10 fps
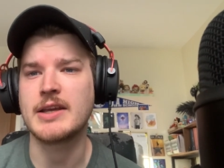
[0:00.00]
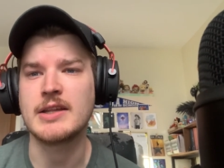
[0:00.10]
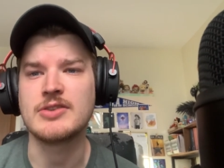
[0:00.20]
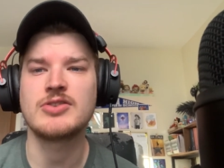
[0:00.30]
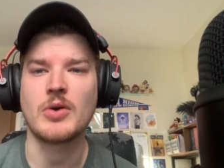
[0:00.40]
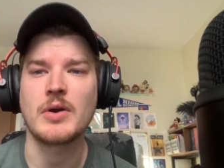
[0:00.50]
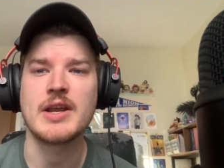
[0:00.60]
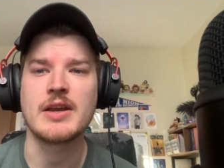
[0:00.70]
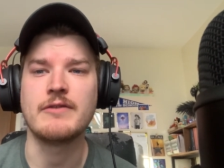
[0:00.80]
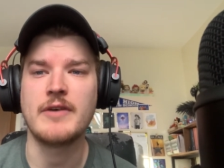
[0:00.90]
and
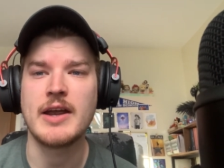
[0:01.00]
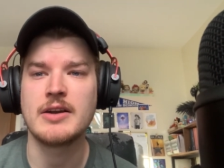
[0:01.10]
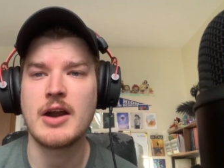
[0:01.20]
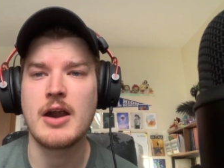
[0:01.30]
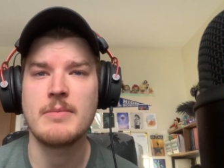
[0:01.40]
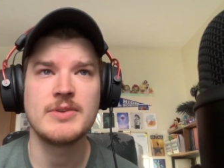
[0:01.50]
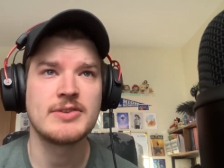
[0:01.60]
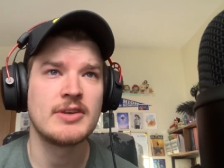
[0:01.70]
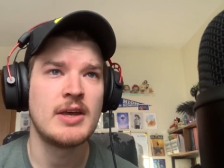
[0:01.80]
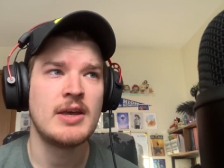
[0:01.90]
storing of firearms.
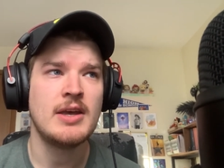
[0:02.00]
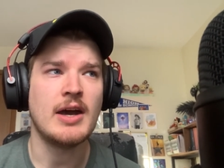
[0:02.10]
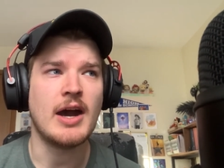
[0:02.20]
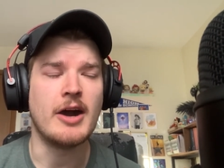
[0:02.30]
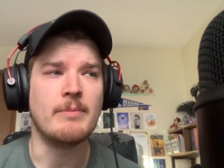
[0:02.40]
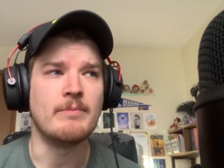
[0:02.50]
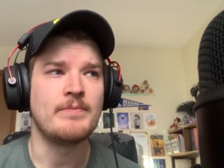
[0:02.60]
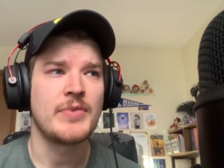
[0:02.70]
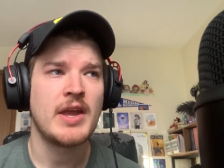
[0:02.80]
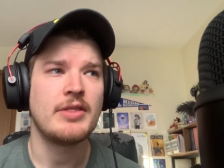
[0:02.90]

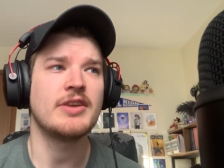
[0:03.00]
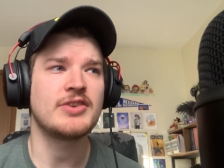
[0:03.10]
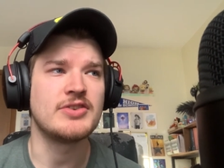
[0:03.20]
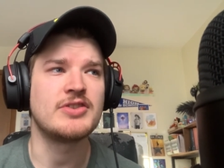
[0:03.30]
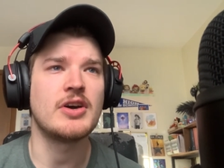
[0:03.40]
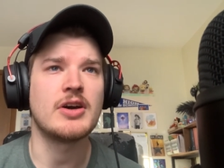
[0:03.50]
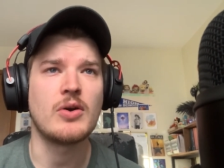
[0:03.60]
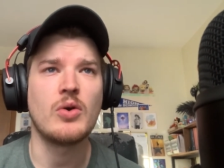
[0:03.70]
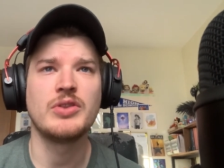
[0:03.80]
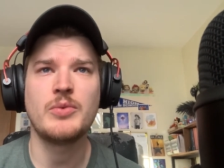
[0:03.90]
This is the
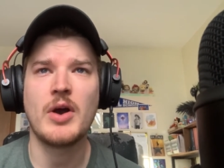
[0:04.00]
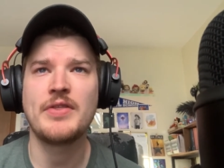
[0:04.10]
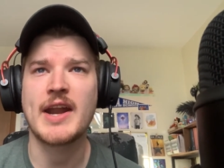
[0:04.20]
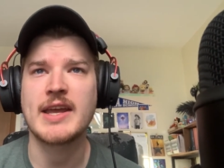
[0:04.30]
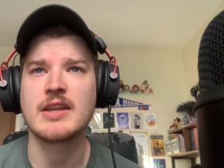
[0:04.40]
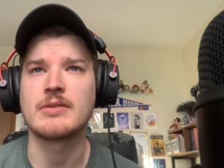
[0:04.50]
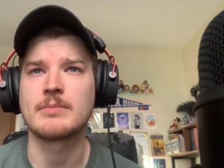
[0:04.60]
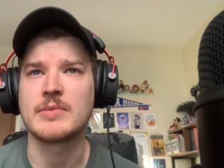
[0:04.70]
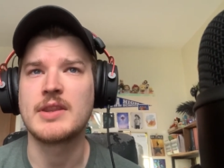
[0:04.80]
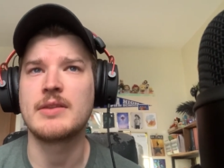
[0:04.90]
only one that I can
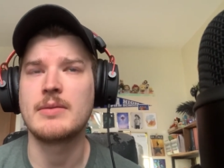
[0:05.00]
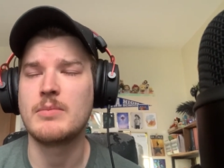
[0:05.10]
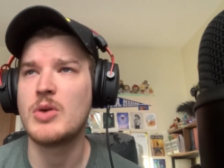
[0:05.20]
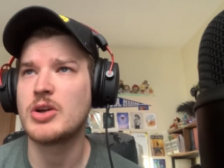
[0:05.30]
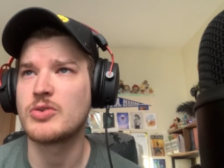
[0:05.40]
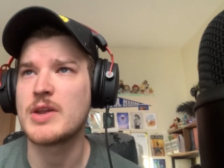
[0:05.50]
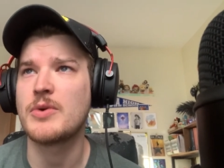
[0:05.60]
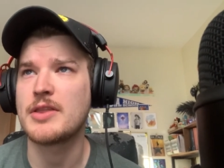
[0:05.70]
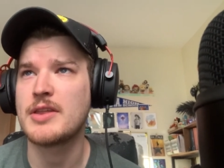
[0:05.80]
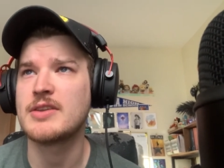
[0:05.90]
agree
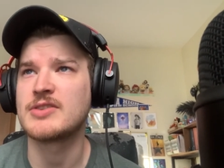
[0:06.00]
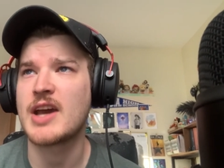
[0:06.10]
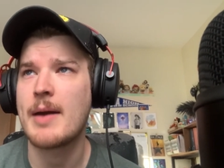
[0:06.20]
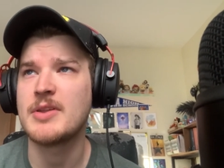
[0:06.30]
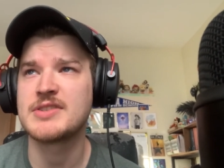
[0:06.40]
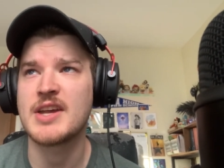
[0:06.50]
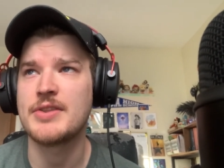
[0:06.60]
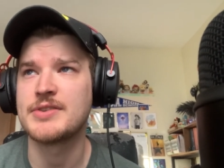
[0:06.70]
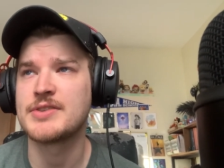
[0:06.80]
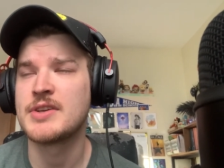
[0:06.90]
with is common
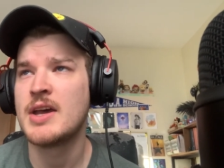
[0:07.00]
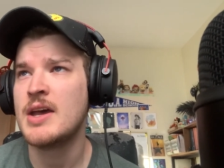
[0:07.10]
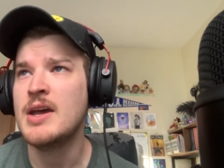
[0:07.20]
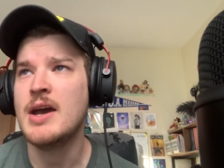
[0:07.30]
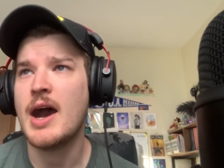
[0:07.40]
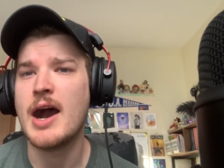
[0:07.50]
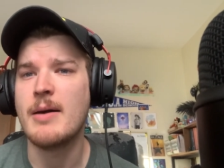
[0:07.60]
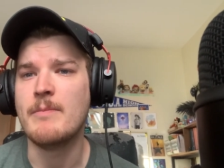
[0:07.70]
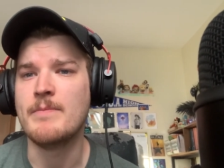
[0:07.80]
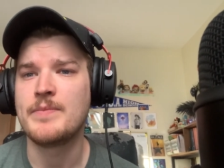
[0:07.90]
sense.
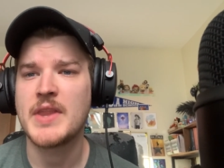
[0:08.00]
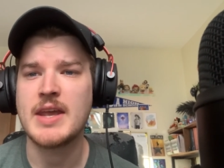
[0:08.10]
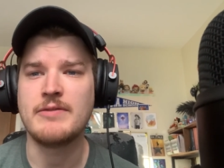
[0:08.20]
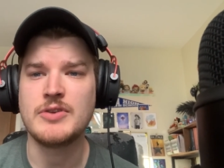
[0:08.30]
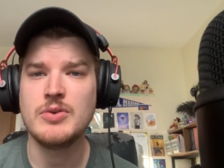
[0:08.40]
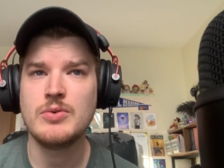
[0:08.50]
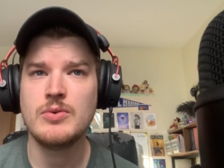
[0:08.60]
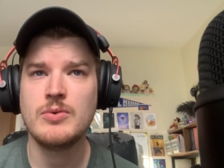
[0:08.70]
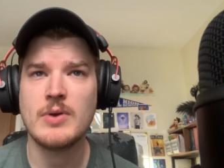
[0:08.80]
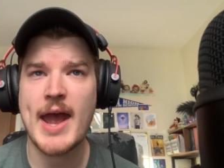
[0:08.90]
If
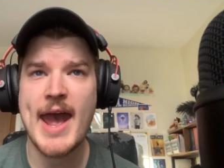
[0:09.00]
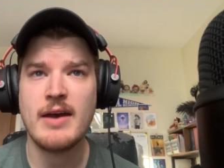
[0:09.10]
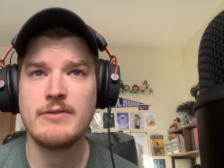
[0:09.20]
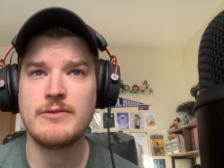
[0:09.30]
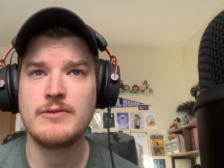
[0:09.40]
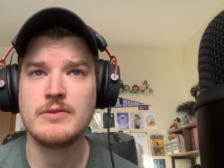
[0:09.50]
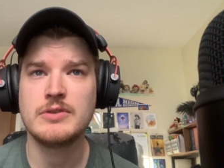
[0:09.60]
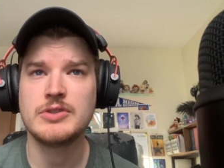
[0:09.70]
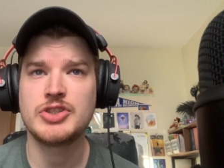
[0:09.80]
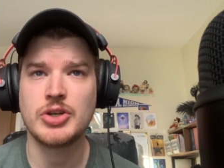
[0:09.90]
you have
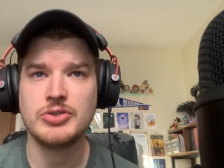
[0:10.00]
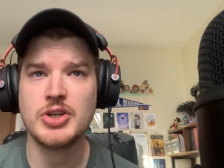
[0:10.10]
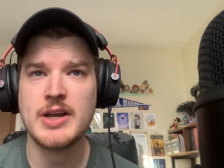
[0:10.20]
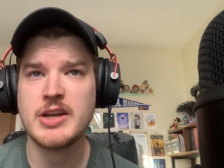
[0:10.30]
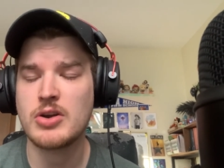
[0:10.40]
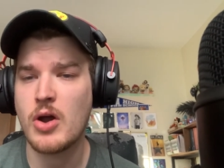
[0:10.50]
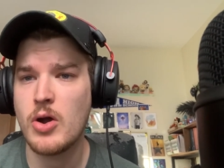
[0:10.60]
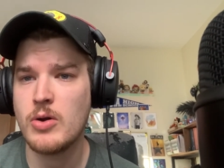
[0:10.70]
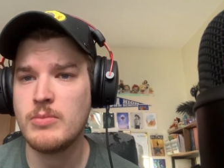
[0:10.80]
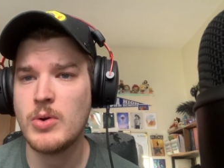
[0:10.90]
children in your
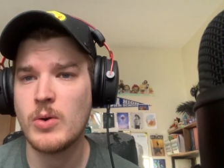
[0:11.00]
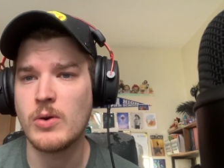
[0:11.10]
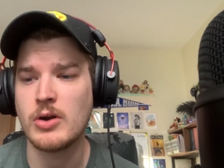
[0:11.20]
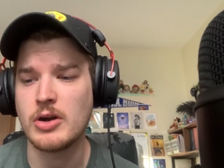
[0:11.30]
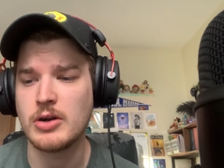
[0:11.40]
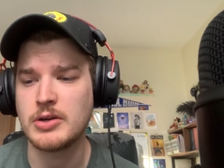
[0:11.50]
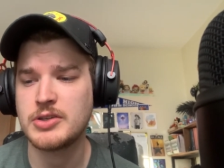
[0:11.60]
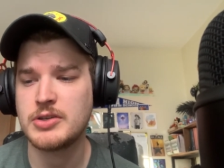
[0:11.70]
home, or